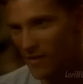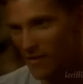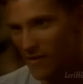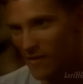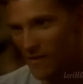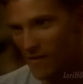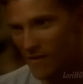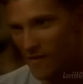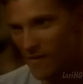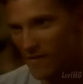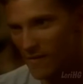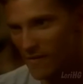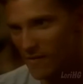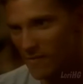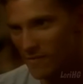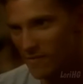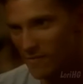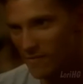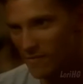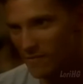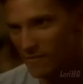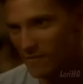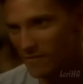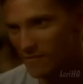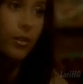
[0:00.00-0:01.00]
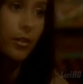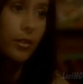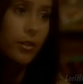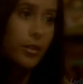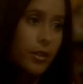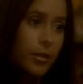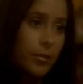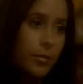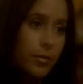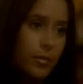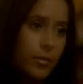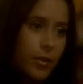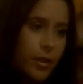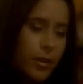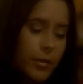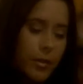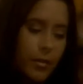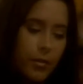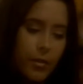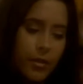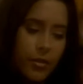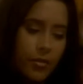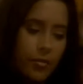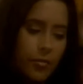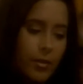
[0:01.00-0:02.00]
He knows I'm a grown-up. I mean,
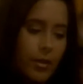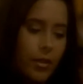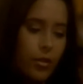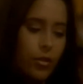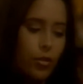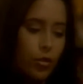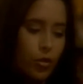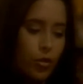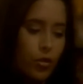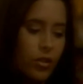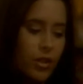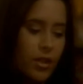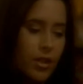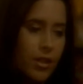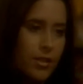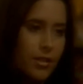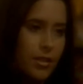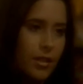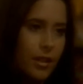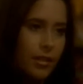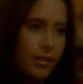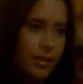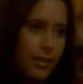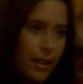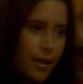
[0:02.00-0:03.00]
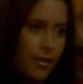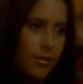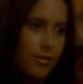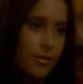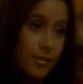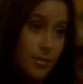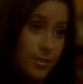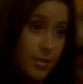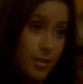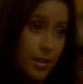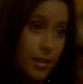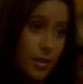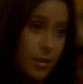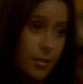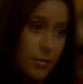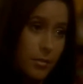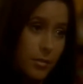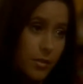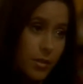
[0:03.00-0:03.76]
we've been through this a thousand times.